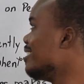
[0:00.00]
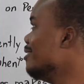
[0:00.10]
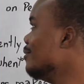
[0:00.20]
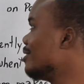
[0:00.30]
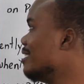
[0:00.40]

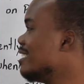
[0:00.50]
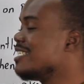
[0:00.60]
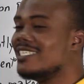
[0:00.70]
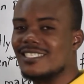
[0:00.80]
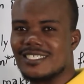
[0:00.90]
You
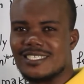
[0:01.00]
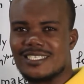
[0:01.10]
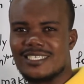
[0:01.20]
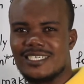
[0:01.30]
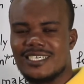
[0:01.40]
sneeze.
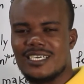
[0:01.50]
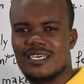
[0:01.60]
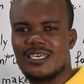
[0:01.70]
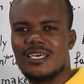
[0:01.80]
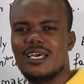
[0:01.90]

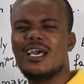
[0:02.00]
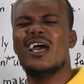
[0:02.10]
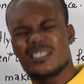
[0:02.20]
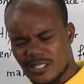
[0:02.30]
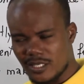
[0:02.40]

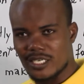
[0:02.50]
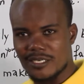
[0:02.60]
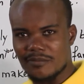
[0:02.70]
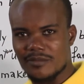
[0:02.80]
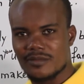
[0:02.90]
It's
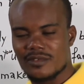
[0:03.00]
him.